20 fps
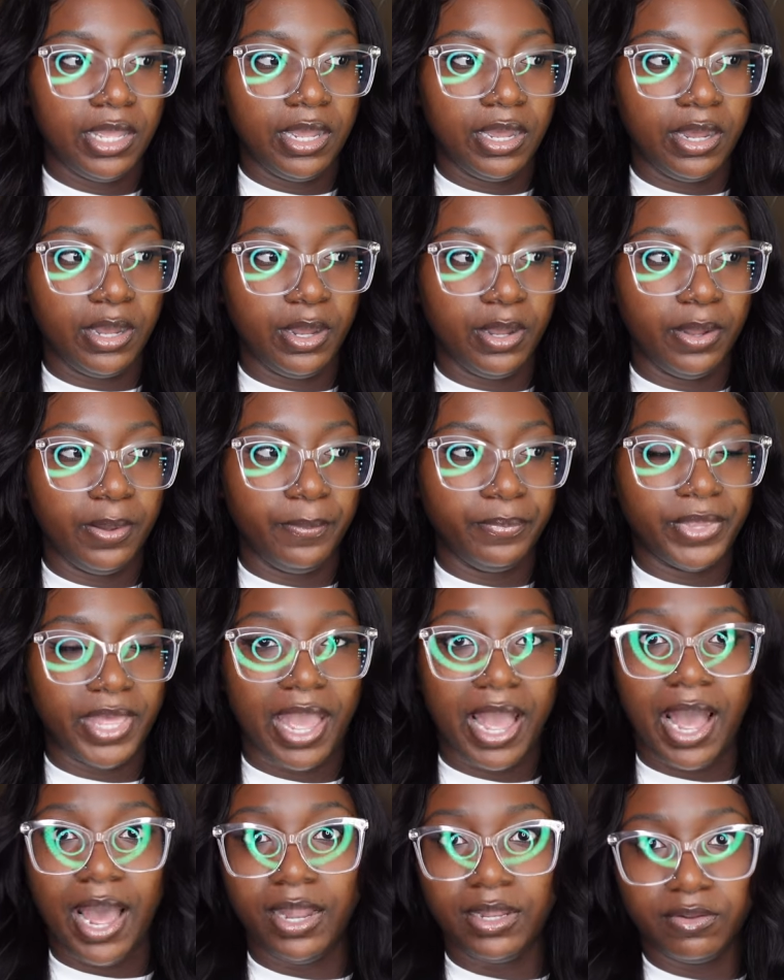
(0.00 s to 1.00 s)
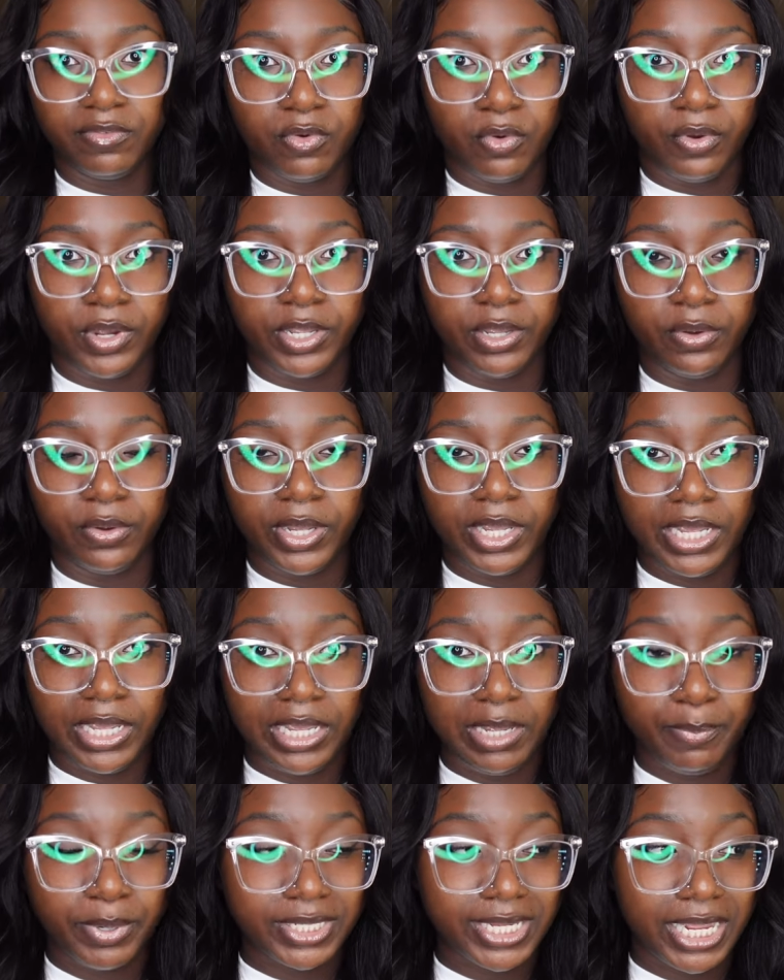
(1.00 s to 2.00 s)
um, that olive oil
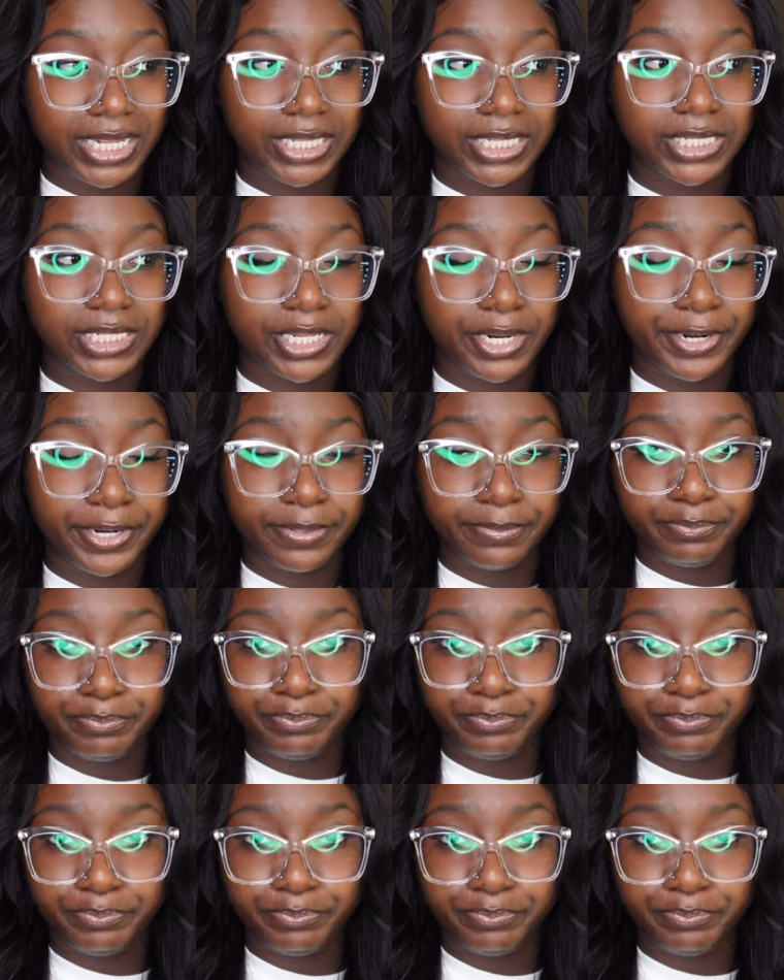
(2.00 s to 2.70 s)
heat protecting serum.